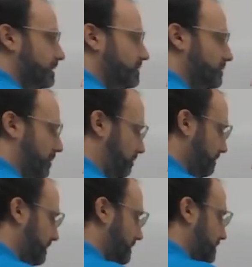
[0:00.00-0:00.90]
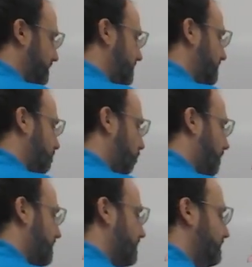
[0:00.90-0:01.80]
So
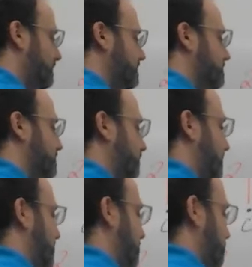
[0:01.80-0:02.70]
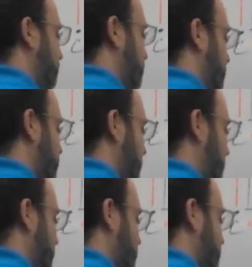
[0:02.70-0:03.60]
D1 is going to be 45